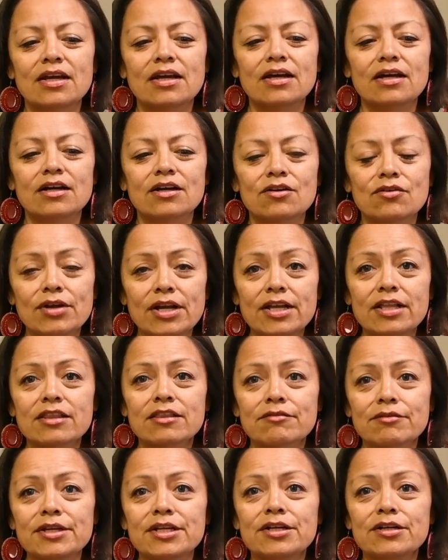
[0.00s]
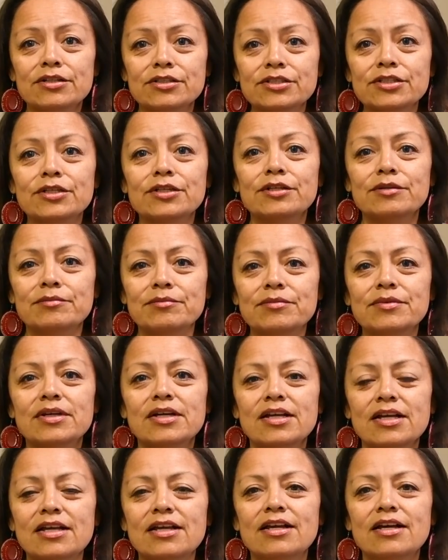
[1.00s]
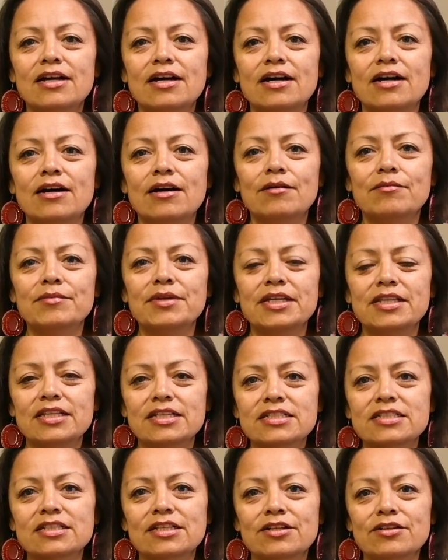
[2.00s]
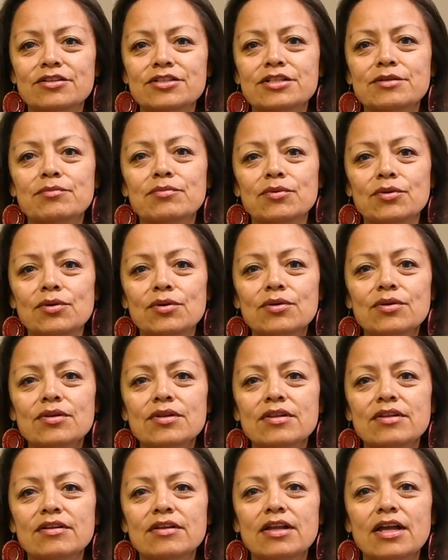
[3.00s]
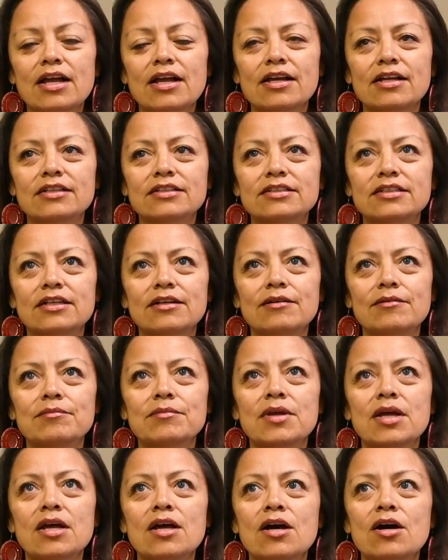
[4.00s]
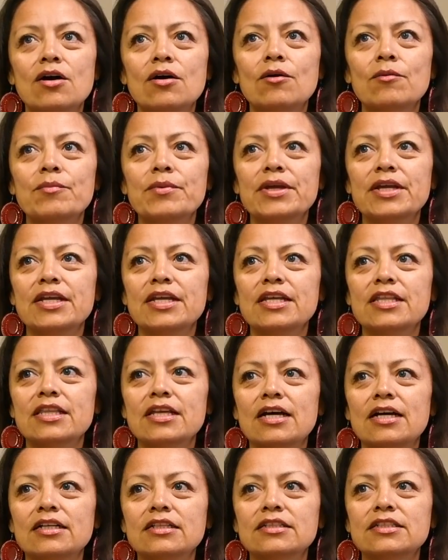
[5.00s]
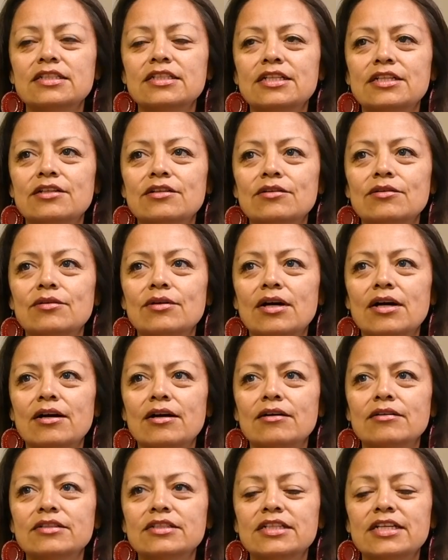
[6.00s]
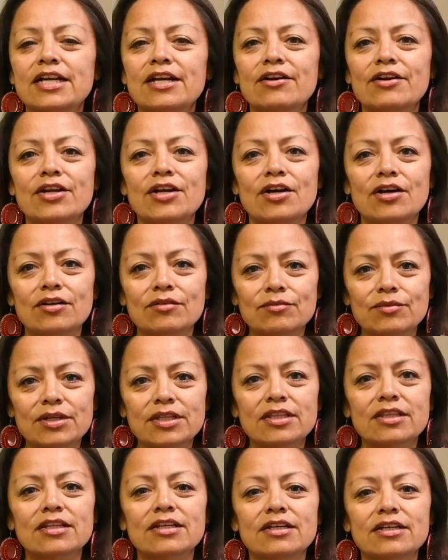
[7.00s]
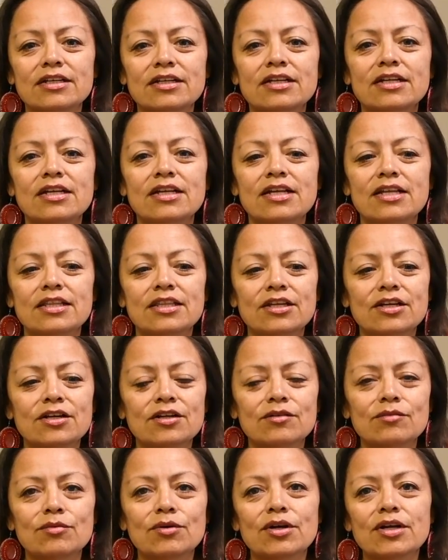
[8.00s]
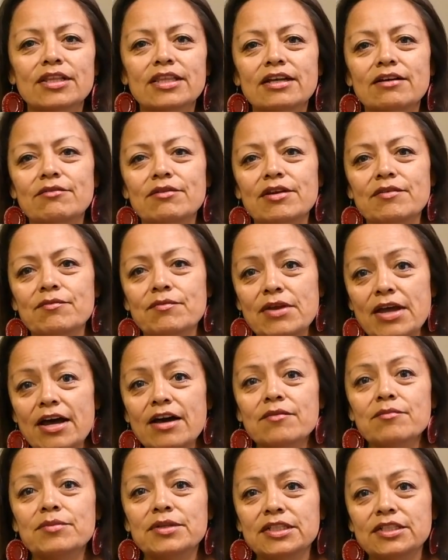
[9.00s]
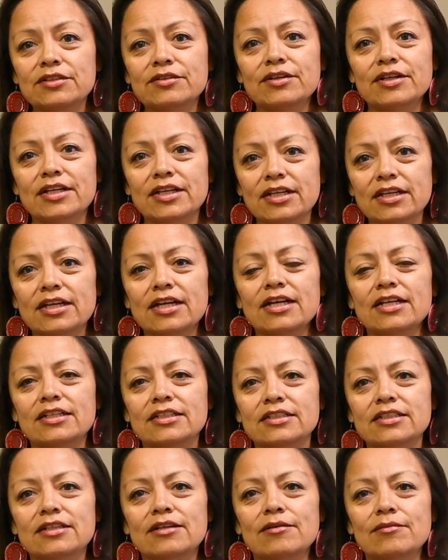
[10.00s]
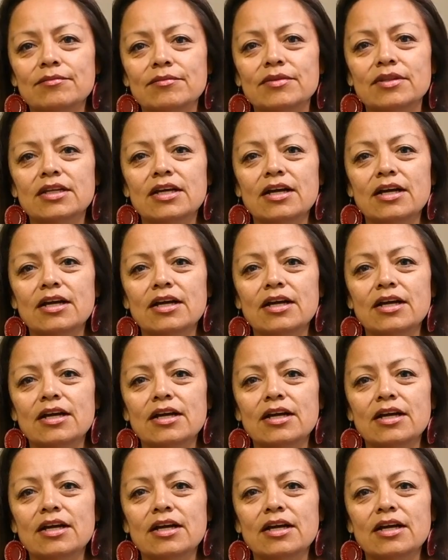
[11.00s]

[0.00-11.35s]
a great 3-year term in this leadership role, and hoping that to carry on with the good work that we have been doing, and